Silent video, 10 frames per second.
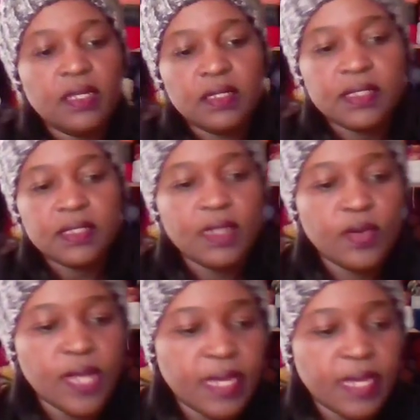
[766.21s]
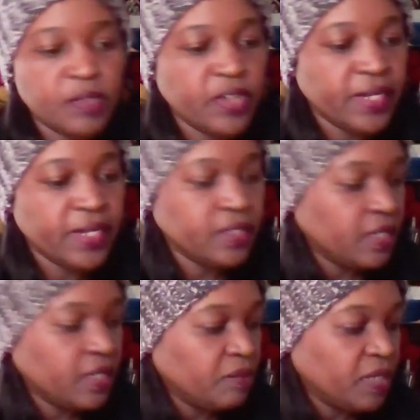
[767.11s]
So I'm trying
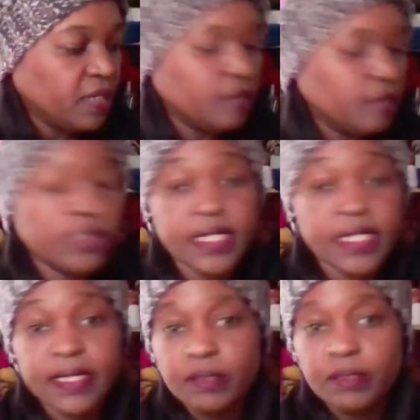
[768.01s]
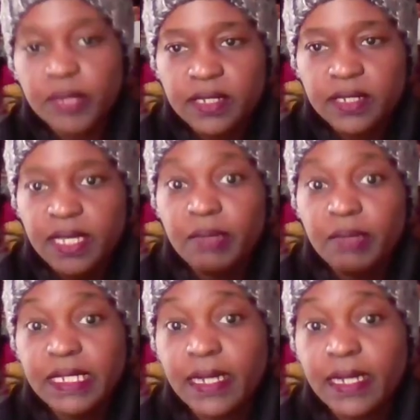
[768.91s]
to be a little more disciplined and take
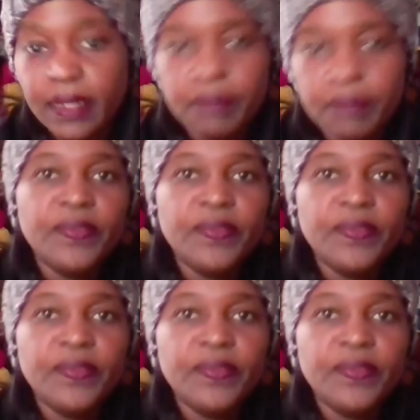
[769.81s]
my time.